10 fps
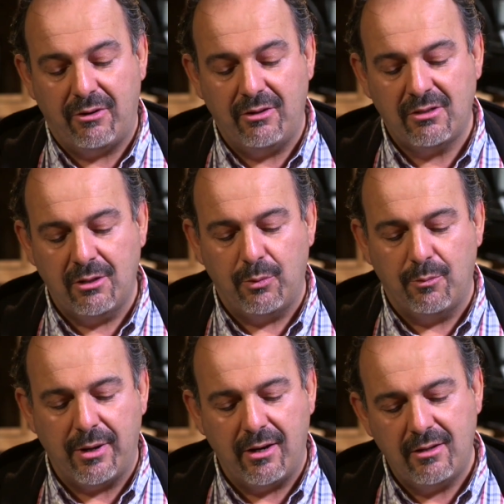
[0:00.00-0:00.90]
very simple,
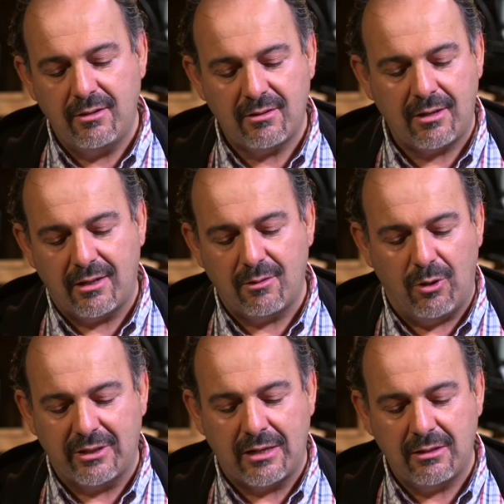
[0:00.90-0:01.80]
but it just takes a
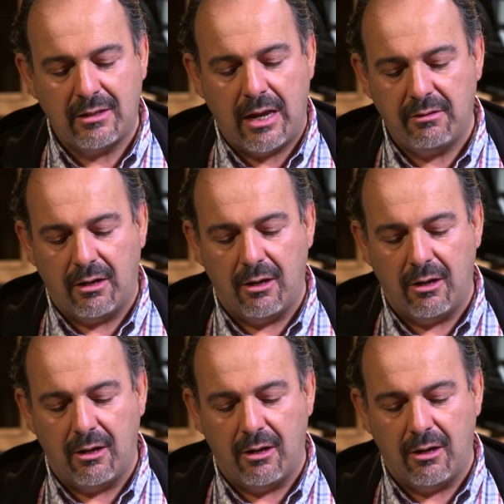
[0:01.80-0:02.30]
while to understand the